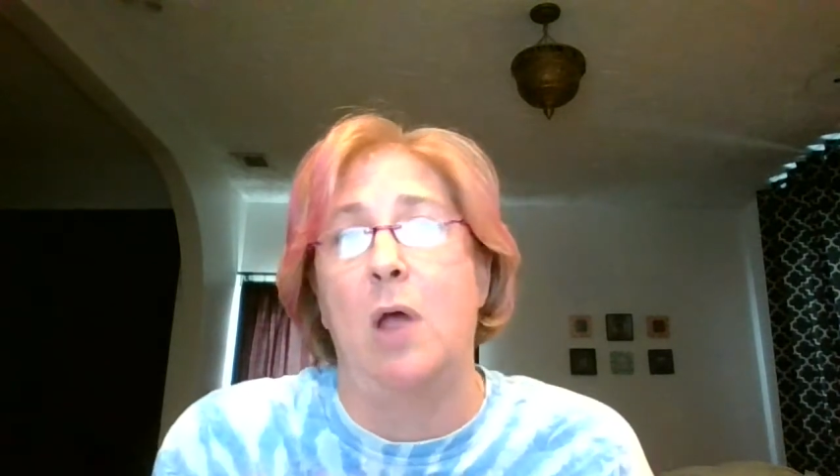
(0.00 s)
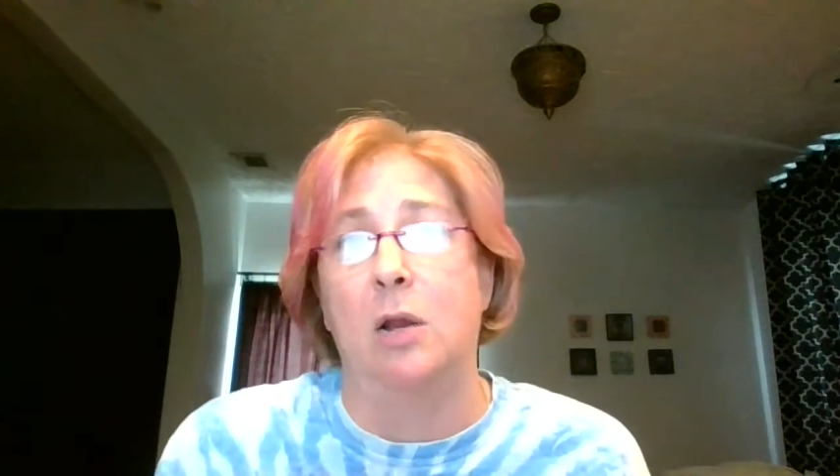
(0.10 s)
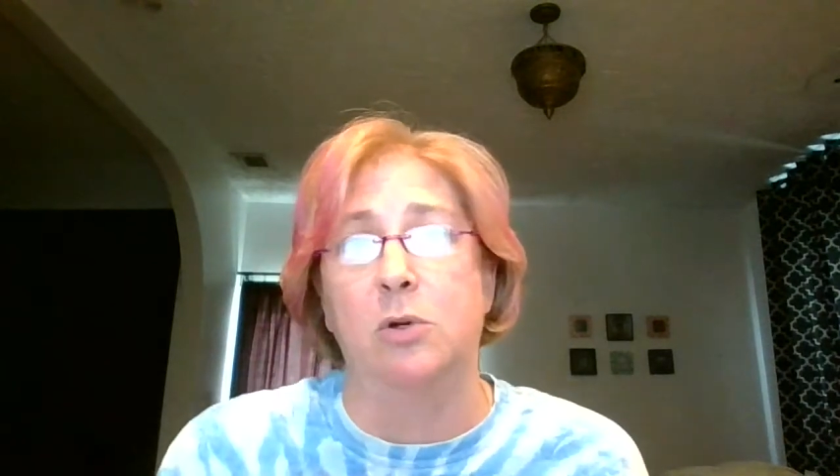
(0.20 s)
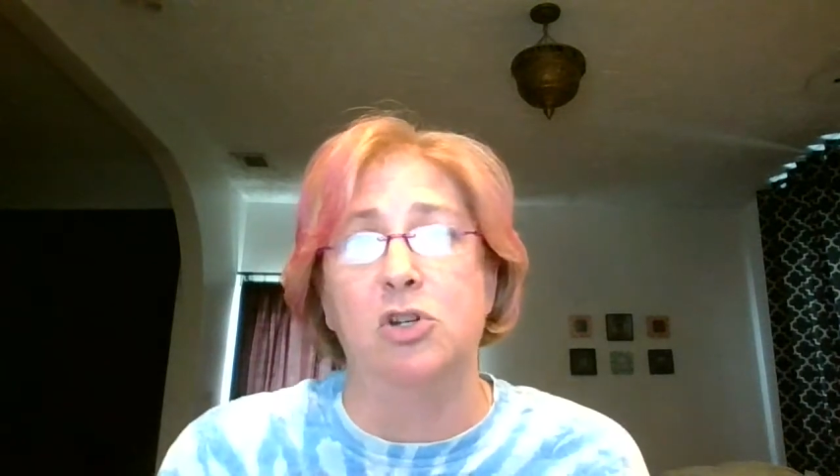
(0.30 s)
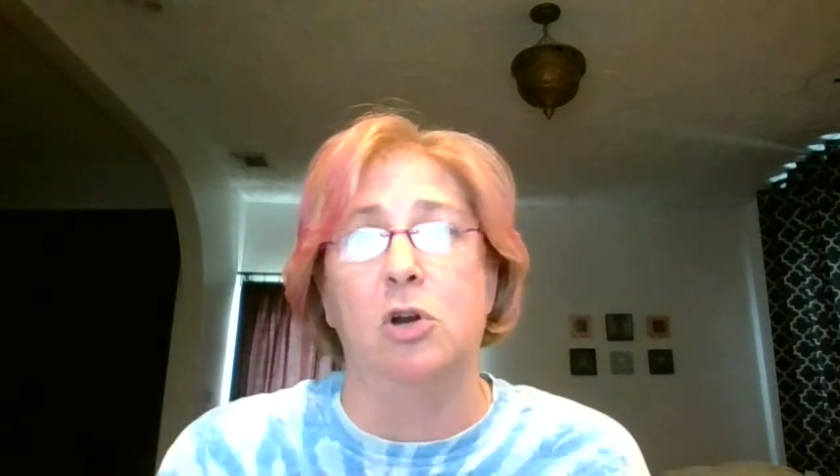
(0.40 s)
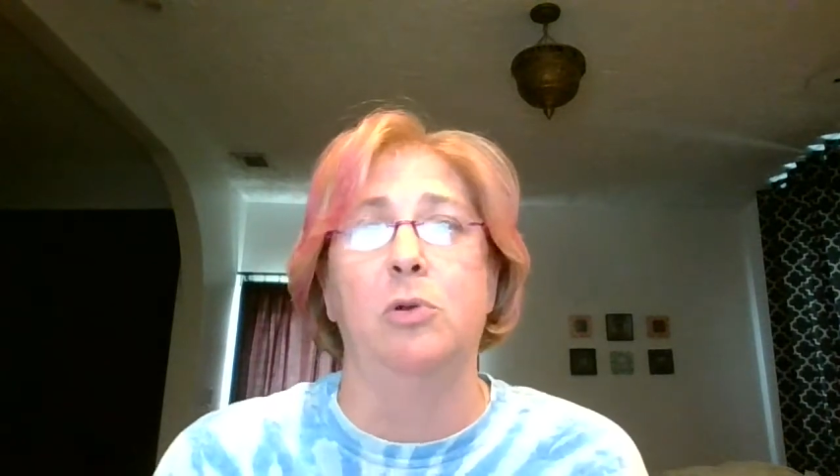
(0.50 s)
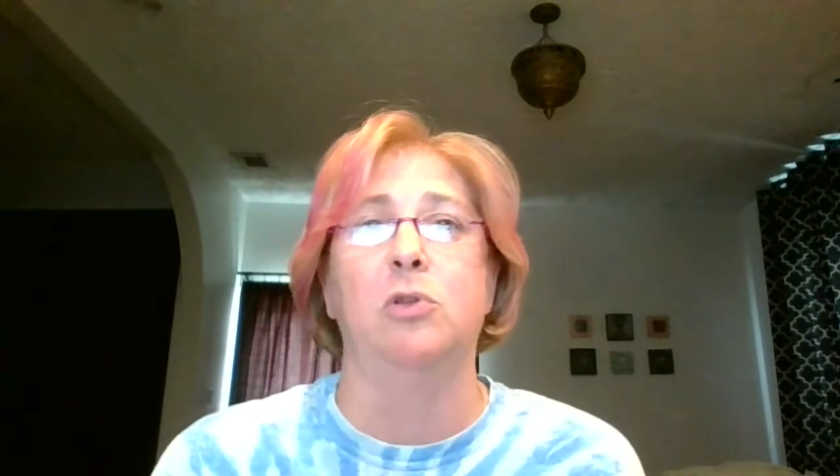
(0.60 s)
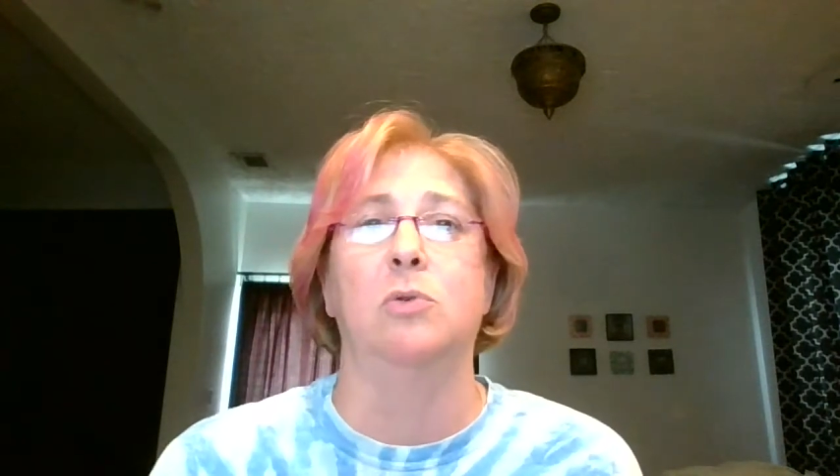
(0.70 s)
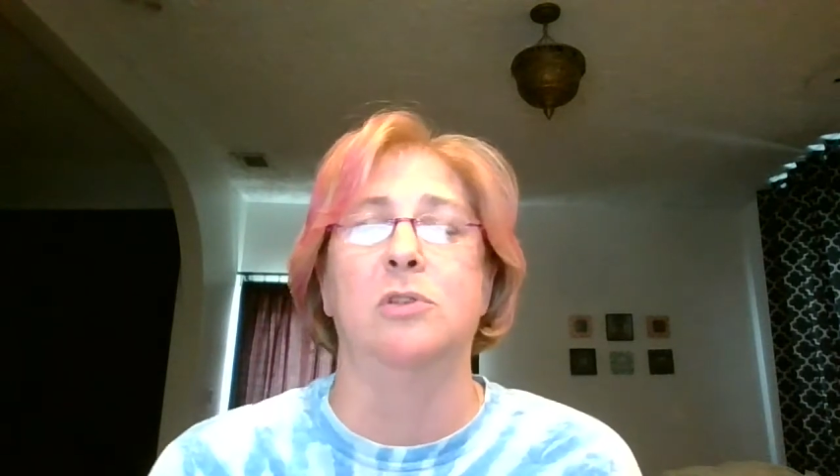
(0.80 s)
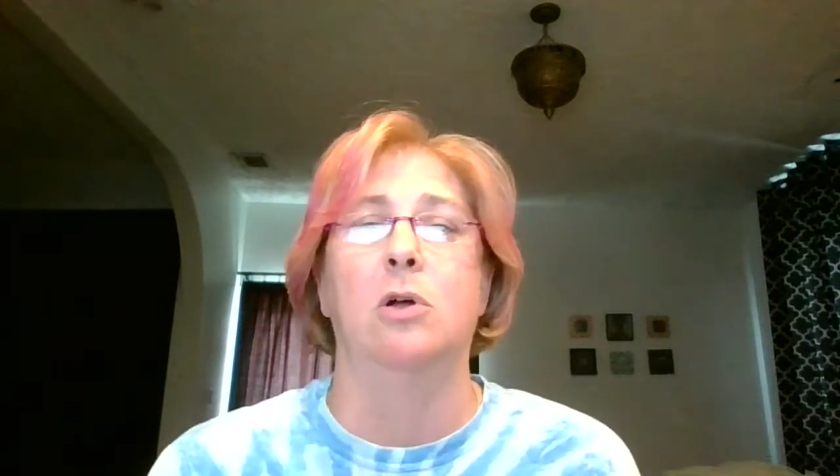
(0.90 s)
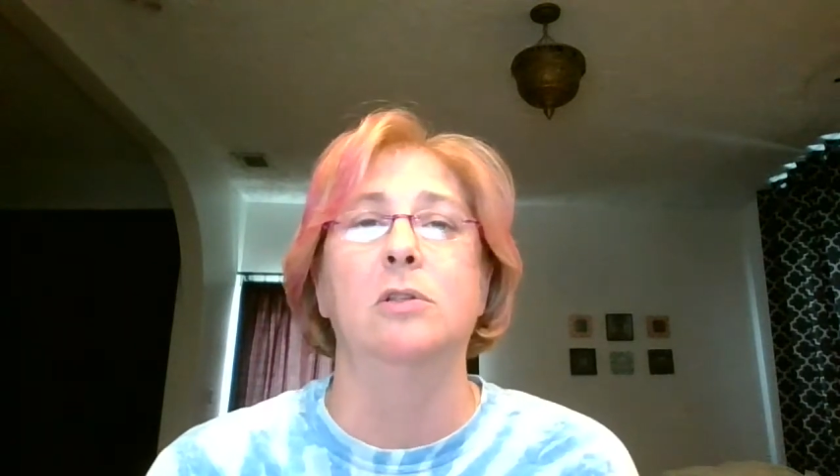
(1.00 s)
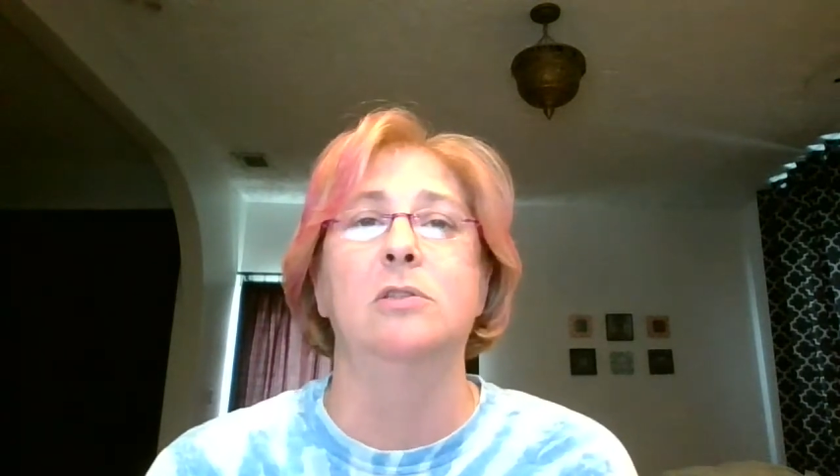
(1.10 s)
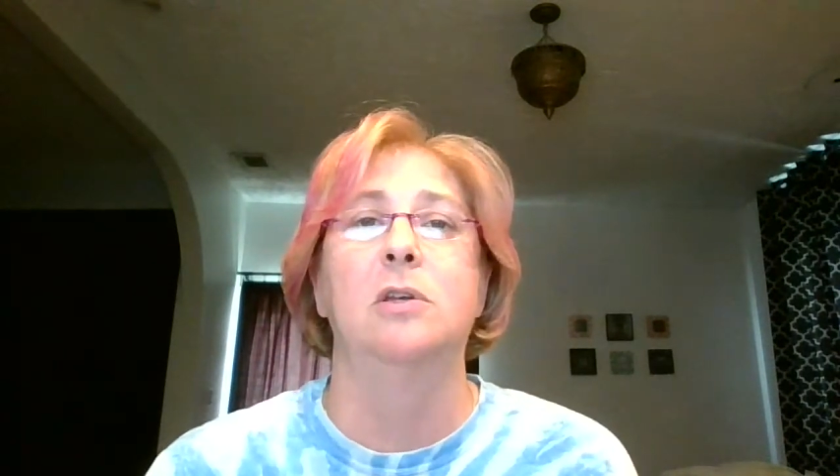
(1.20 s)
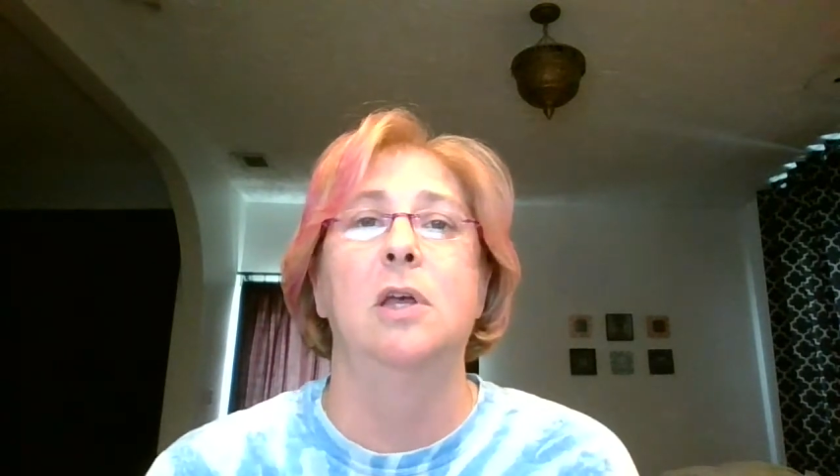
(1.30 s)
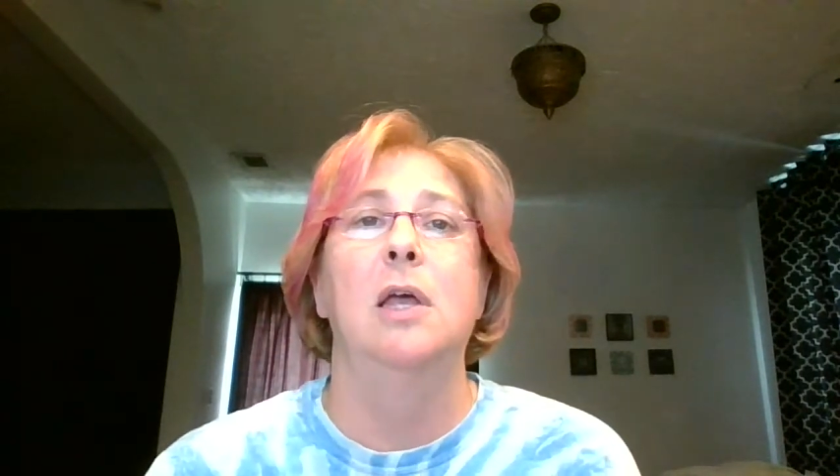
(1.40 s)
how to interpret the results.